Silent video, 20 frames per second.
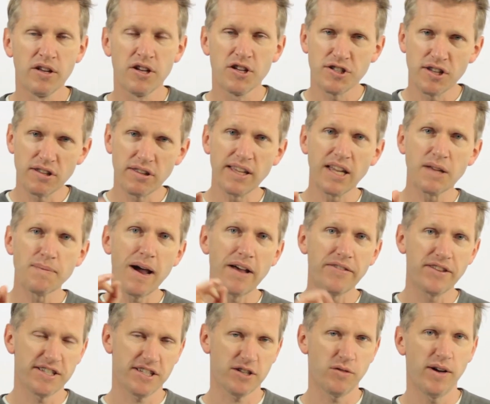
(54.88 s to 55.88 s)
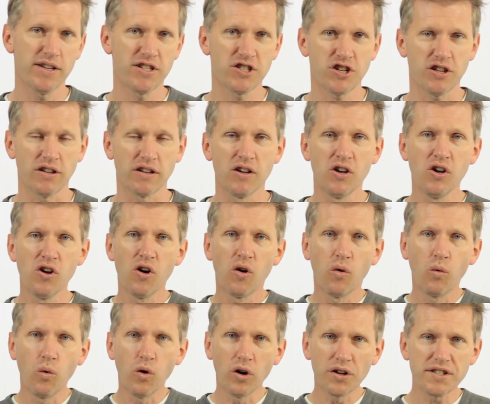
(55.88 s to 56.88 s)
You see, think about this question.
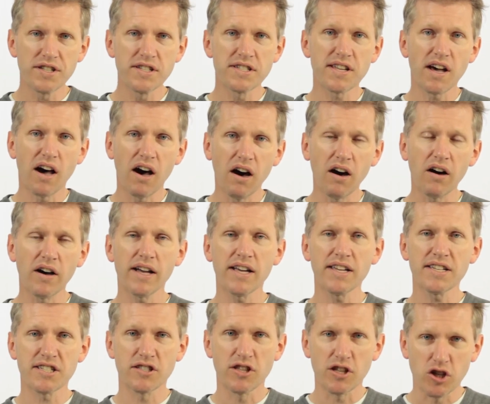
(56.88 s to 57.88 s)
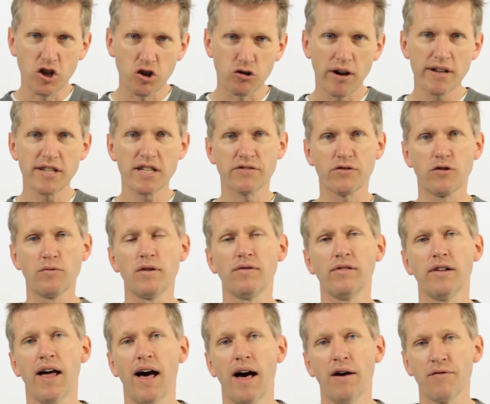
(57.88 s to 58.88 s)
What is the highest, the greatest form of
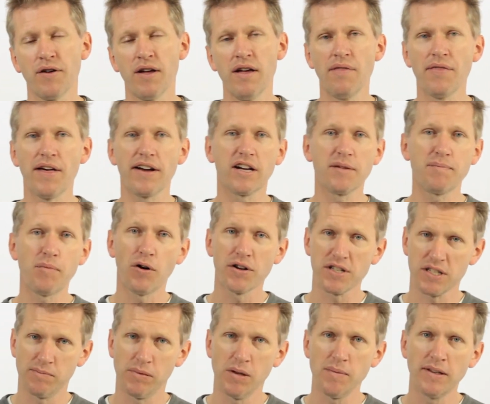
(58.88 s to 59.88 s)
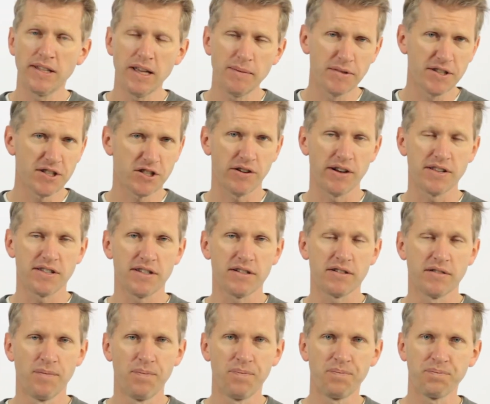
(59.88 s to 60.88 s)
love that could possibly be demonstrated?